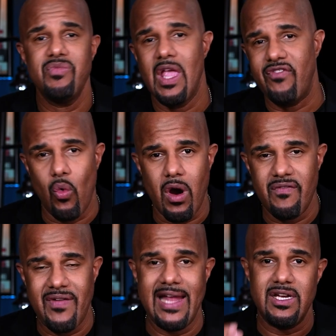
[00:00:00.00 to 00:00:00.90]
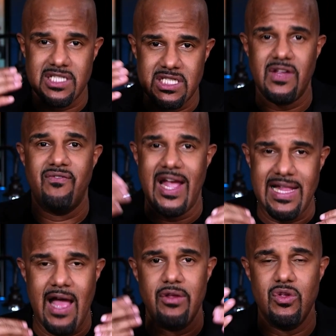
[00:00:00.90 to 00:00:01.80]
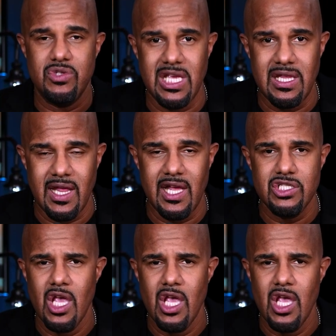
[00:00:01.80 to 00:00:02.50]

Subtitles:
If you are a fan, does this affect how you see things?